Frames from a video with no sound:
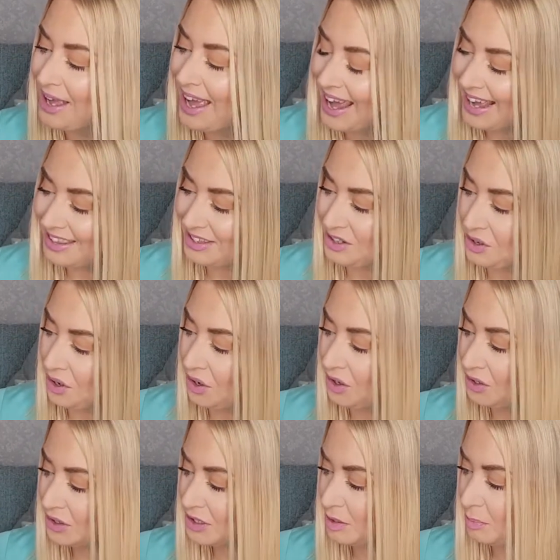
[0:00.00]
And they all
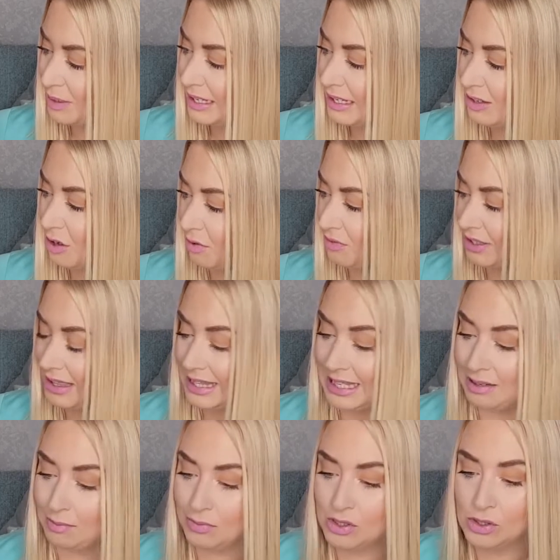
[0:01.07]
look to be coffee
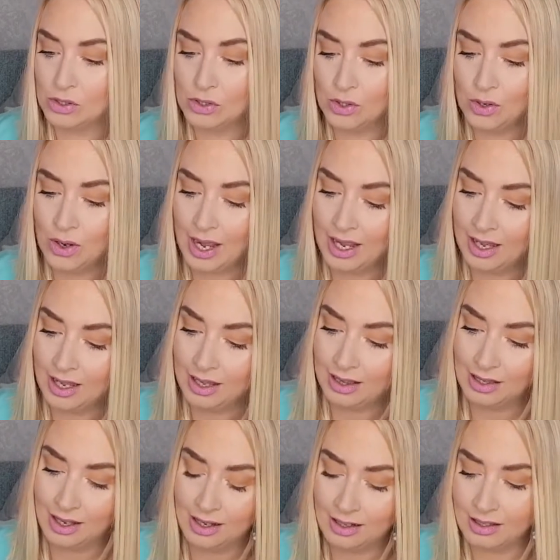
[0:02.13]
themed. So
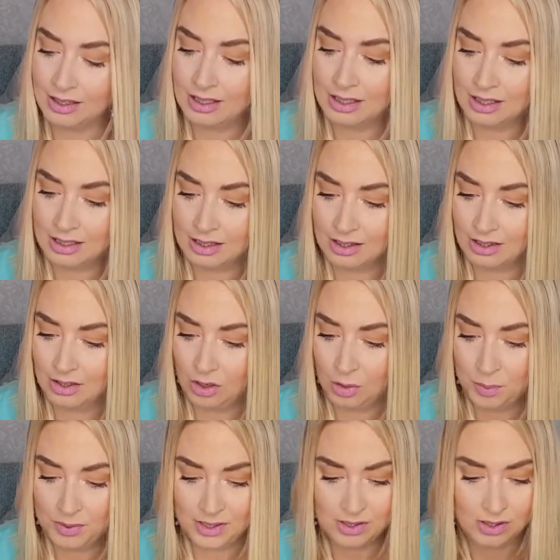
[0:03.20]
I'll
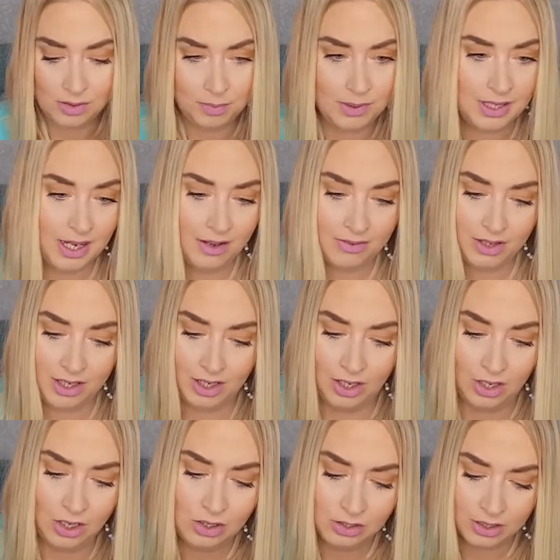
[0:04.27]
open this up and have a little
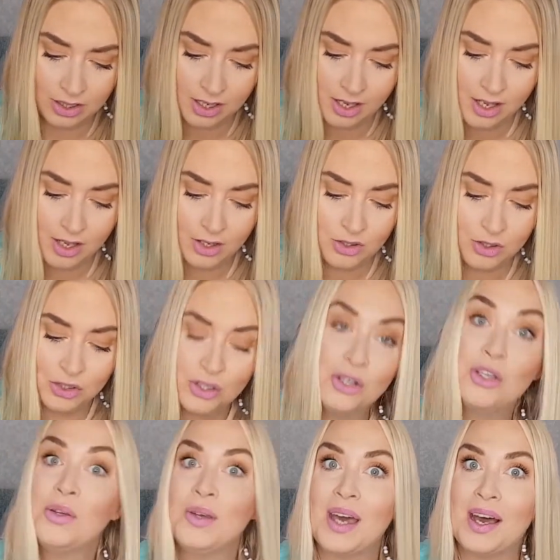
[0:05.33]
look, show
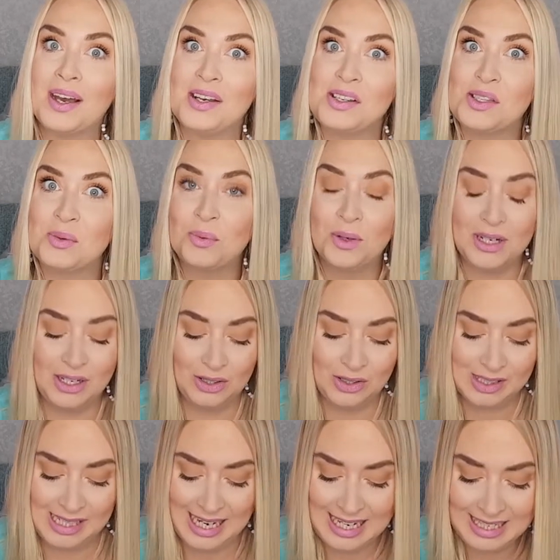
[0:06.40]
you guys what it
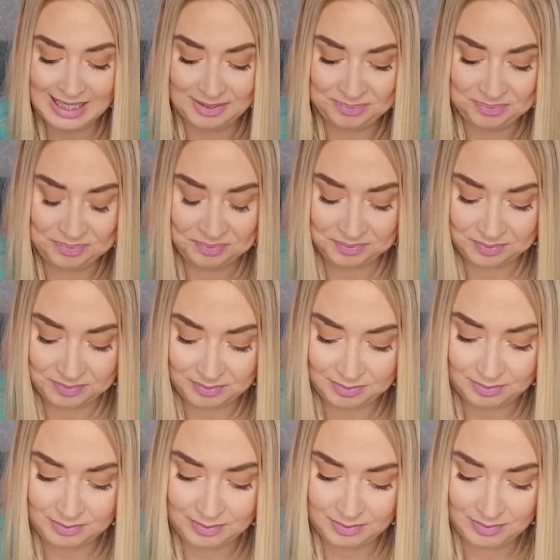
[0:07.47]
looks like,
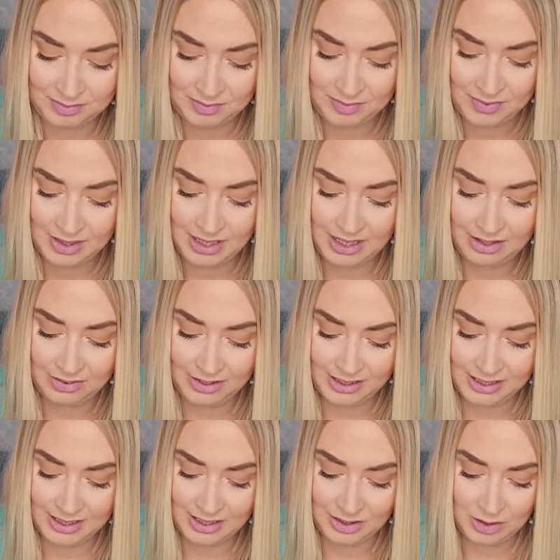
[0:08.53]
if I can
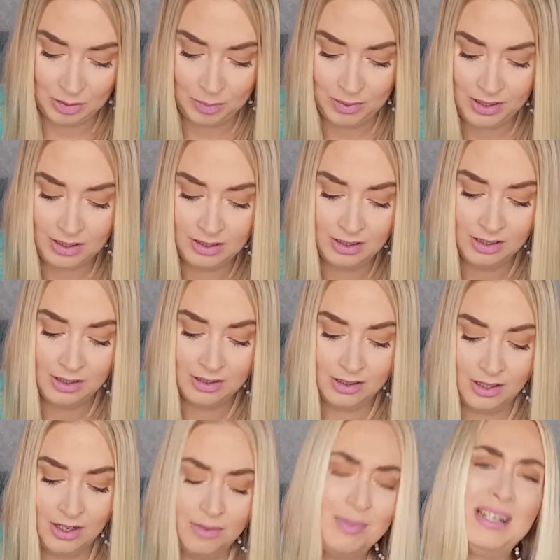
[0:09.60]
get it open. A
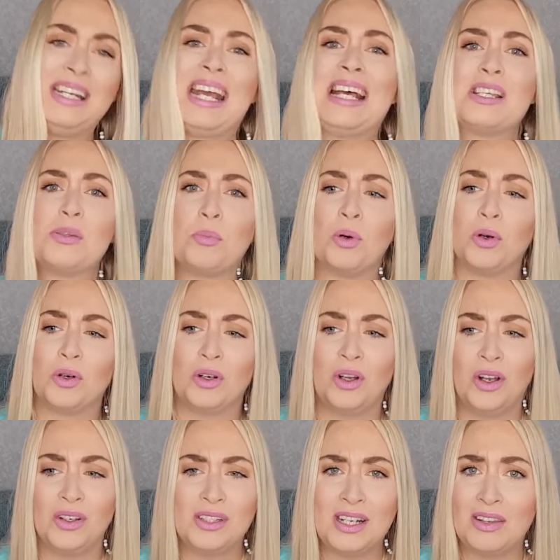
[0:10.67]
lot of my nails broke on
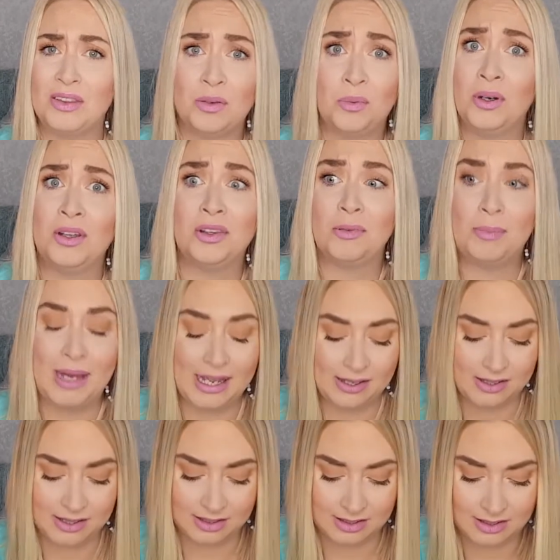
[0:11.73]
holiday and they weren't the
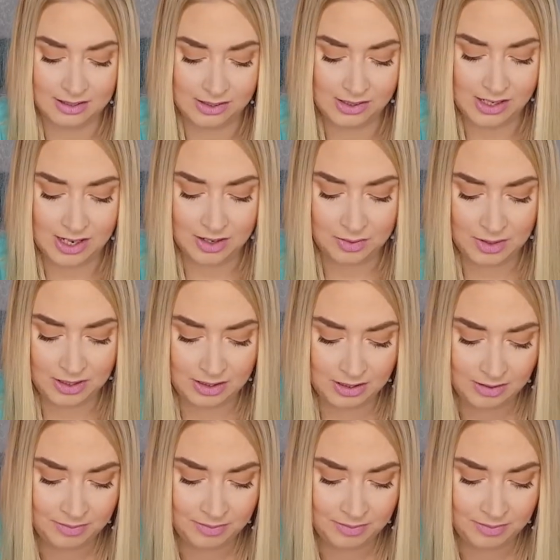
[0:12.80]
best to start with.